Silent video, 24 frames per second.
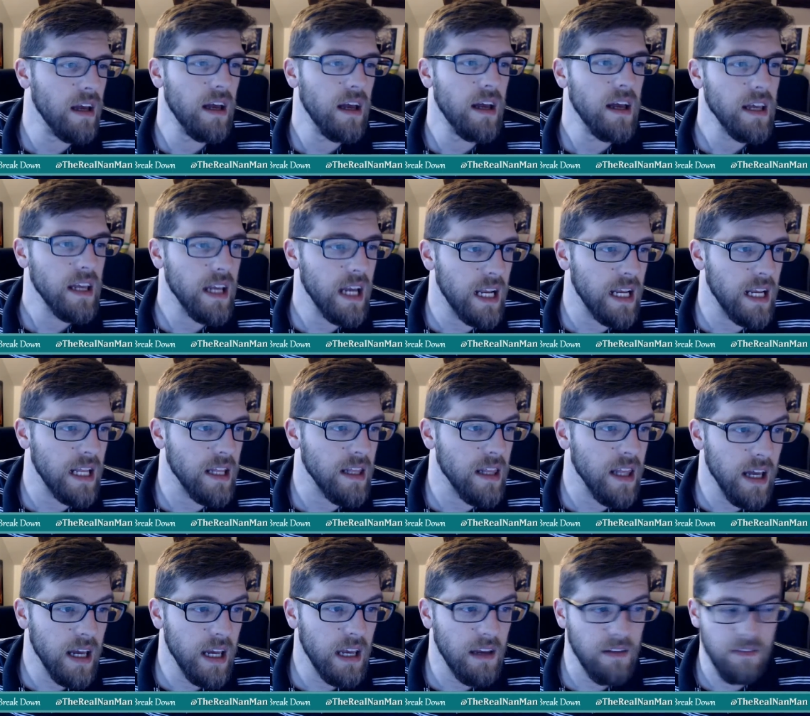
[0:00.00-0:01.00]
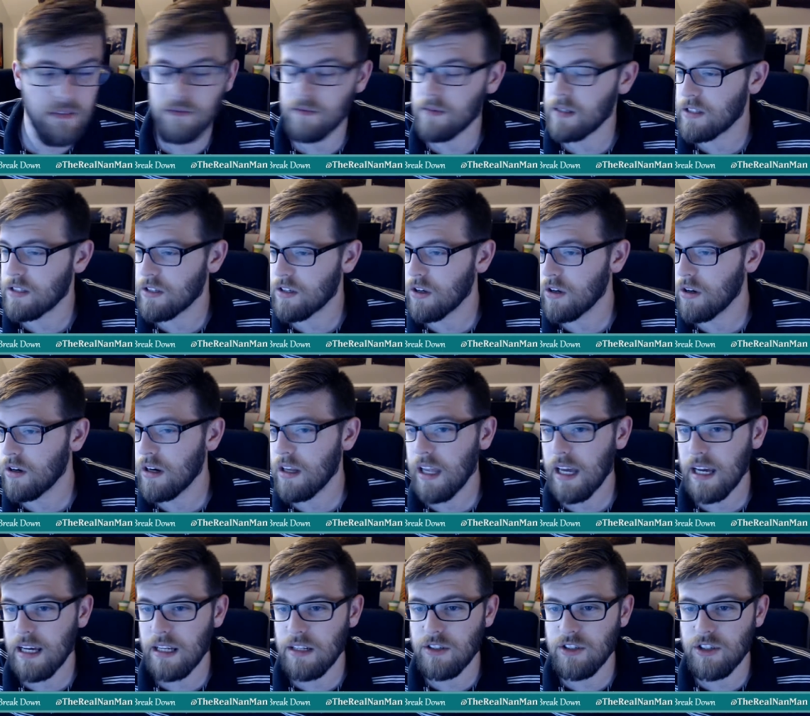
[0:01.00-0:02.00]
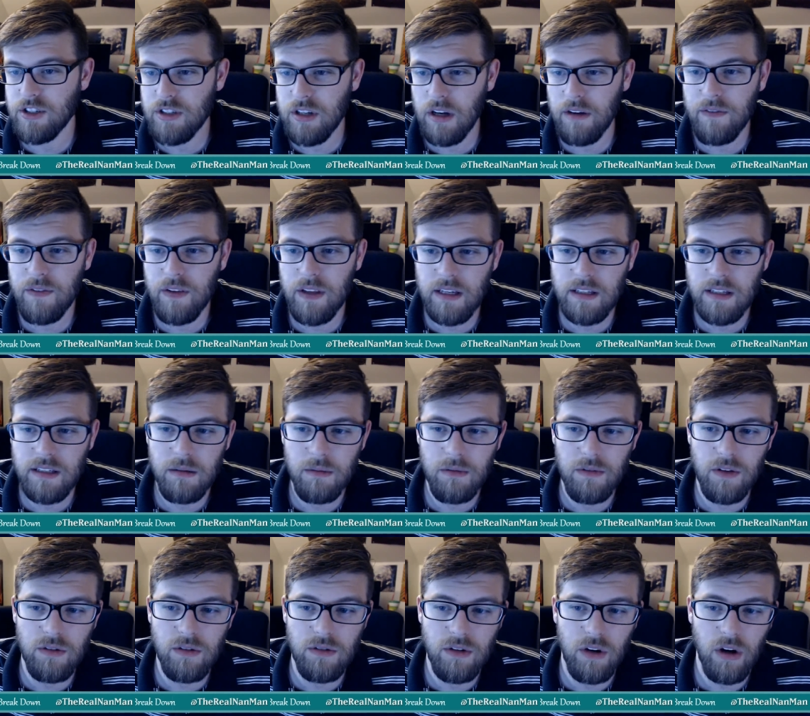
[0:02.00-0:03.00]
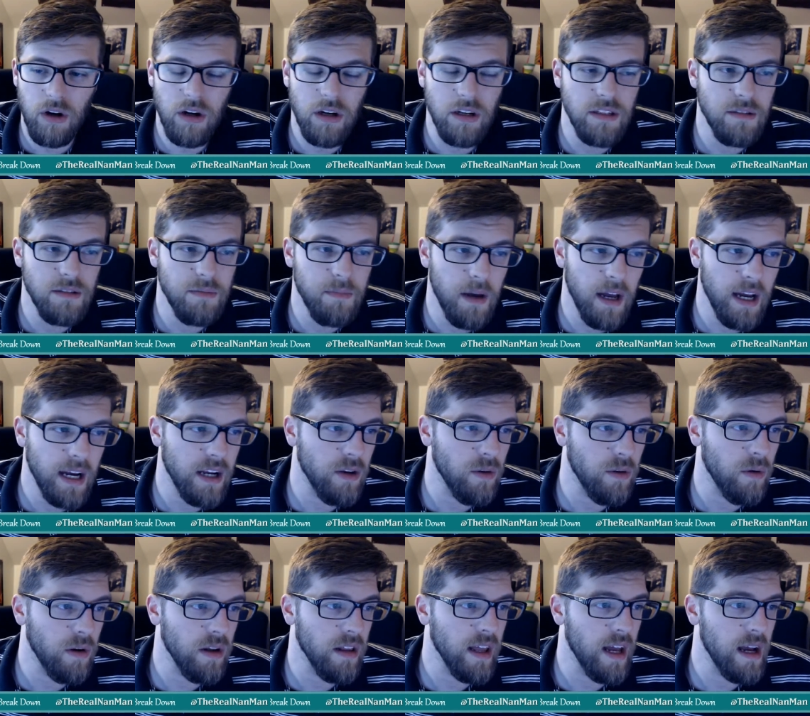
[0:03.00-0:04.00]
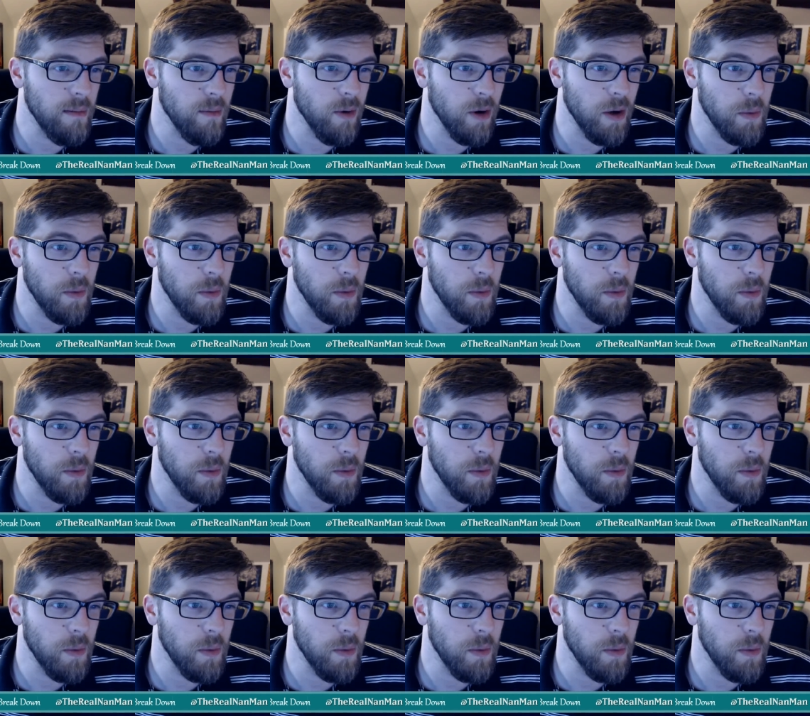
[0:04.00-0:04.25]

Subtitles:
gaining life is good, and shuffling some of those cards back into our library.